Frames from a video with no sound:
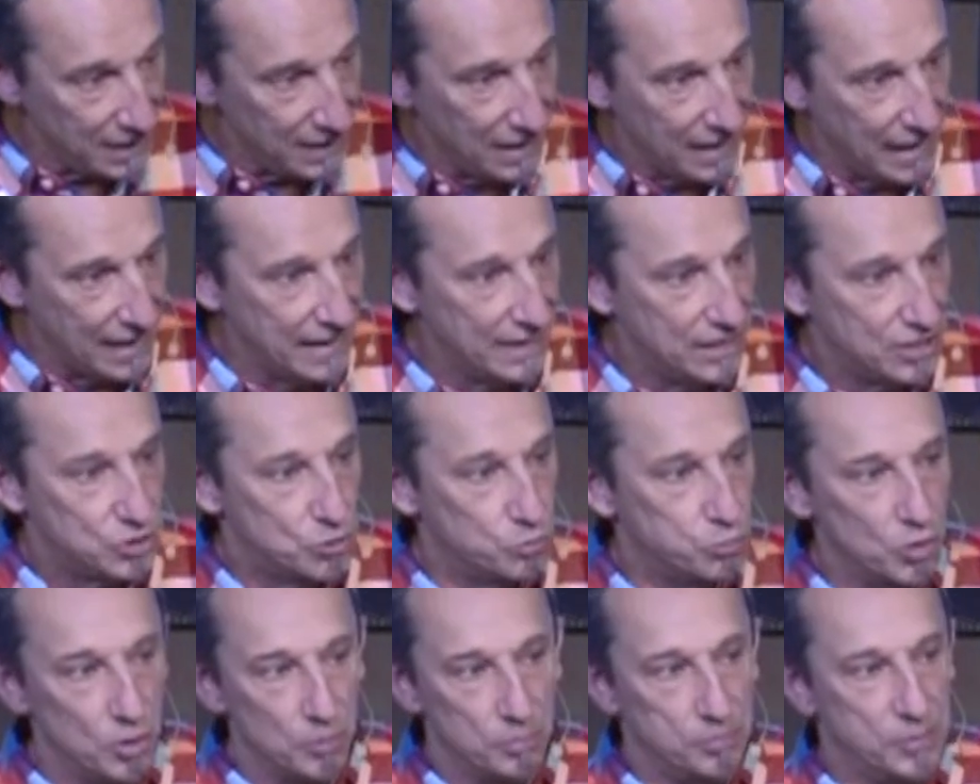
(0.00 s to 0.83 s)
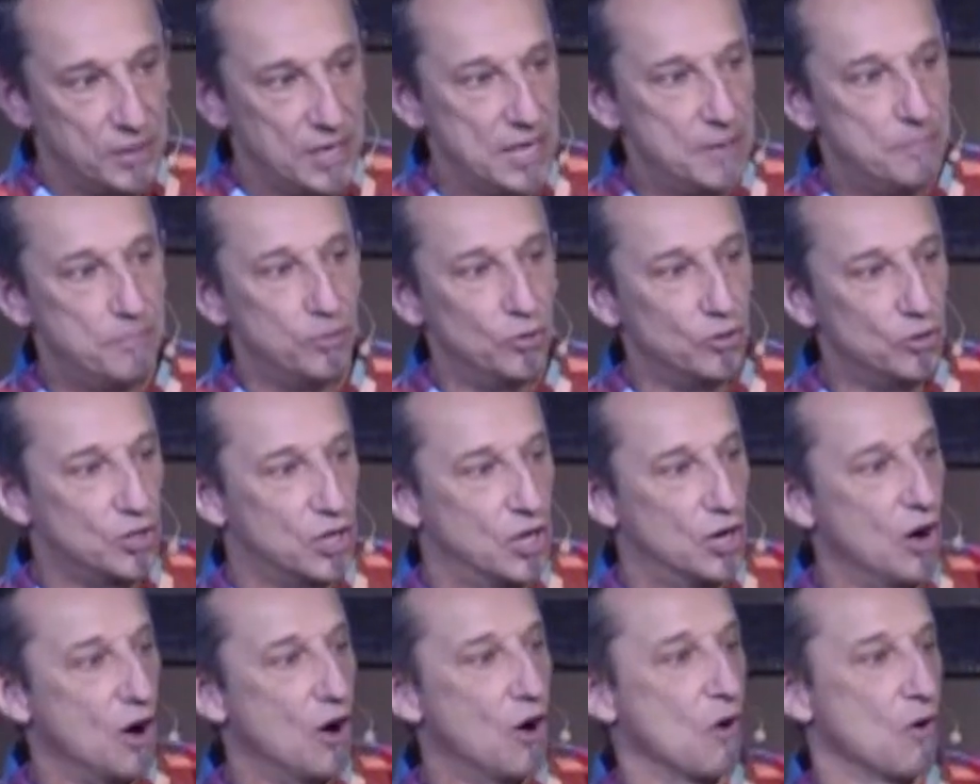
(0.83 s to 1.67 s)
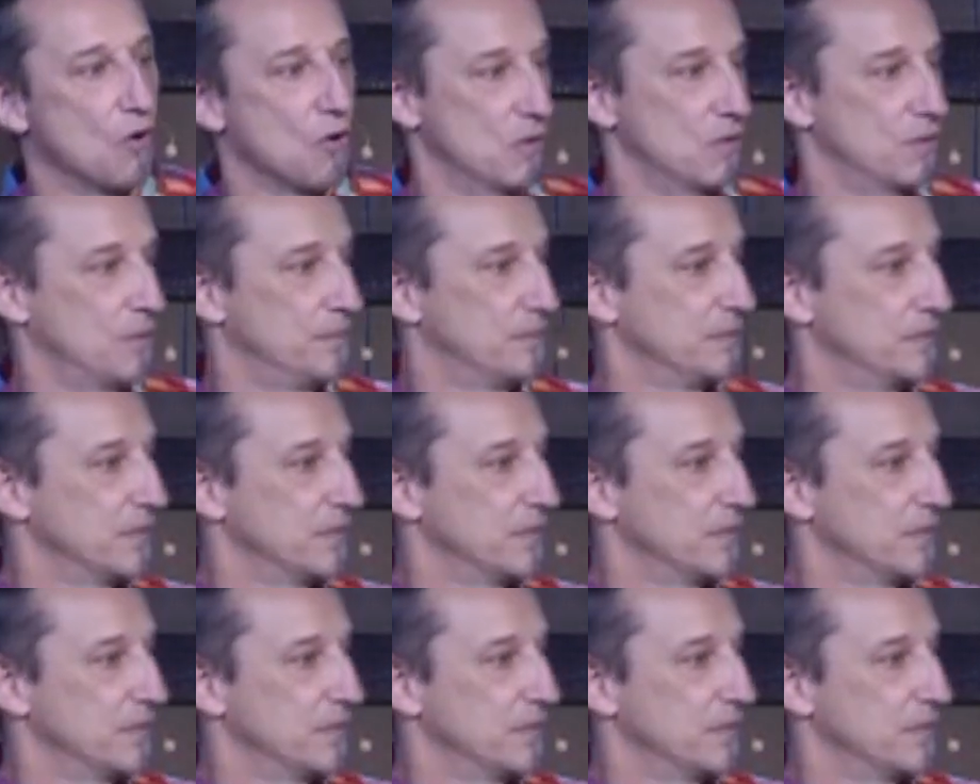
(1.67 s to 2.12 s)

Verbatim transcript: lengths will people go?